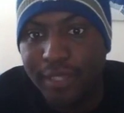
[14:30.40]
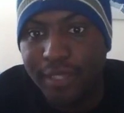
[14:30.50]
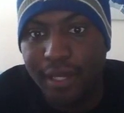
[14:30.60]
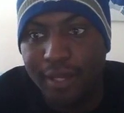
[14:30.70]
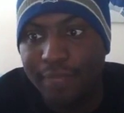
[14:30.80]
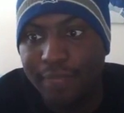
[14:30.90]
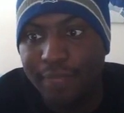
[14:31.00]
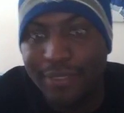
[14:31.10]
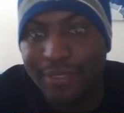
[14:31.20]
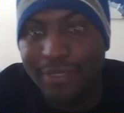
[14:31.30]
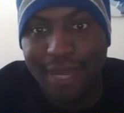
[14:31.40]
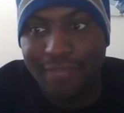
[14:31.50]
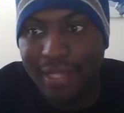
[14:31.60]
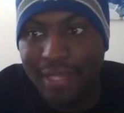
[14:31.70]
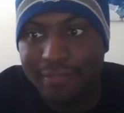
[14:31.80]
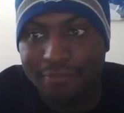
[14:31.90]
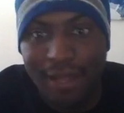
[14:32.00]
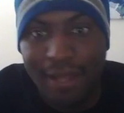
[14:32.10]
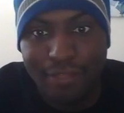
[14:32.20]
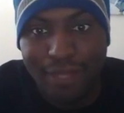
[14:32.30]
They always have
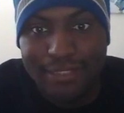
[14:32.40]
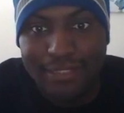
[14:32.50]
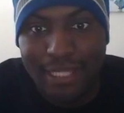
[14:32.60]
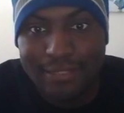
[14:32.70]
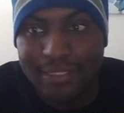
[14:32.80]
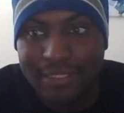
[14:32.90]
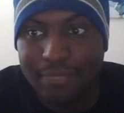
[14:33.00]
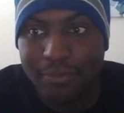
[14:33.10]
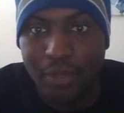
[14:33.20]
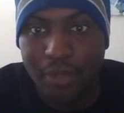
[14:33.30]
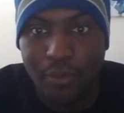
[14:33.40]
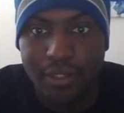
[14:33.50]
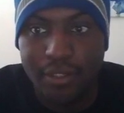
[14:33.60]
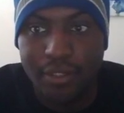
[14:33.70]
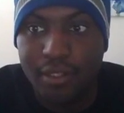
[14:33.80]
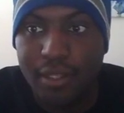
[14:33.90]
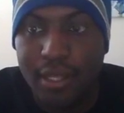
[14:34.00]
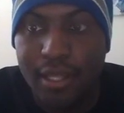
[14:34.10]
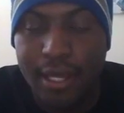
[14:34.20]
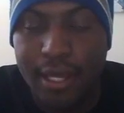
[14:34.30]
find the right talent to keep them going.
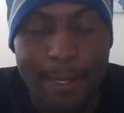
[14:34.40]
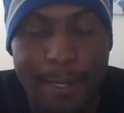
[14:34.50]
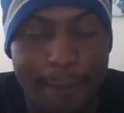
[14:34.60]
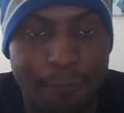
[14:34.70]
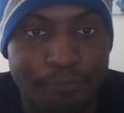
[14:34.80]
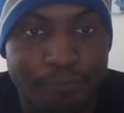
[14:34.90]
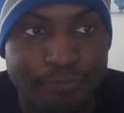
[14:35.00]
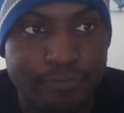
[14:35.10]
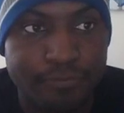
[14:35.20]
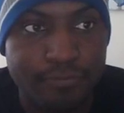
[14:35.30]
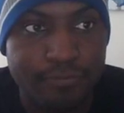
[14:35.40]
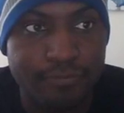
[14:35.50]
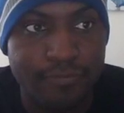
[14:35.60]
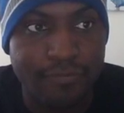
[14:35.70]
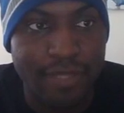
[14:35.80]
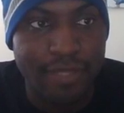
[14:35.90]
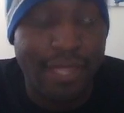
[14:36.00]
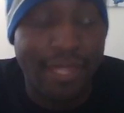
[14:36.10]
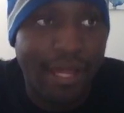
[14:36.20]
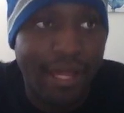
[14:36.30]
I pick
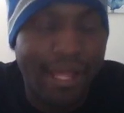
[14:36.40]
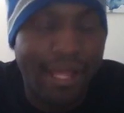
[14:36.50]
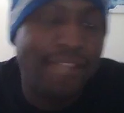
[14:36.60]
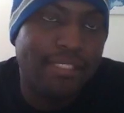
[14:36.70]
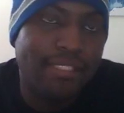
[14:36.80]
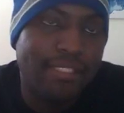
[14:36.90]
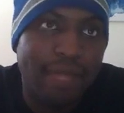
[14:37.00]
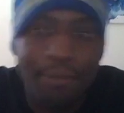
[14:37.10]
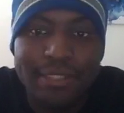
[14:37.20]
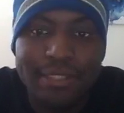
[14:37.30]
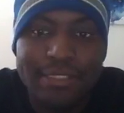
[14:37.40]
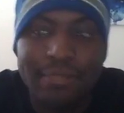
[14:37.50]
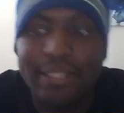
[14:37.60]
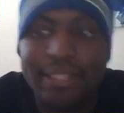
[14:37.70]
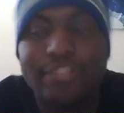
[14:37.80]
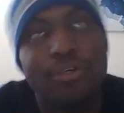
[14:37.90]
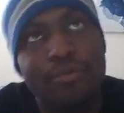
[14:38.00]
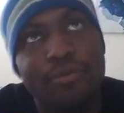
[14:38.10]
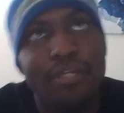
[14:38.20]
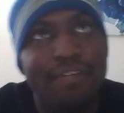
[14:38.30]
a team like that.
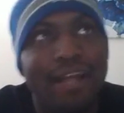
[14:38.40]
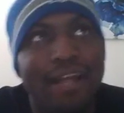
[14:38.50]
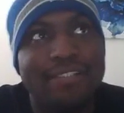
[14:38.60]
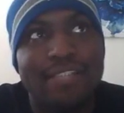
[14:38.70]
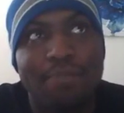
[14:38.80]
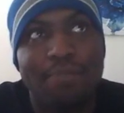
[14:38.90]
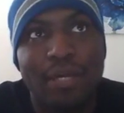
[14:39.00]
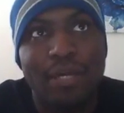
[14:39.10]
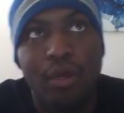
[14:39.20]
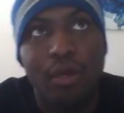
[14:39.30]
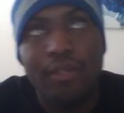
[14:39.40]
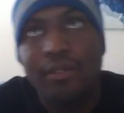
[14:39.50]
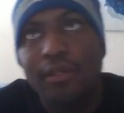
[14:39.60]
So if I had to say pick one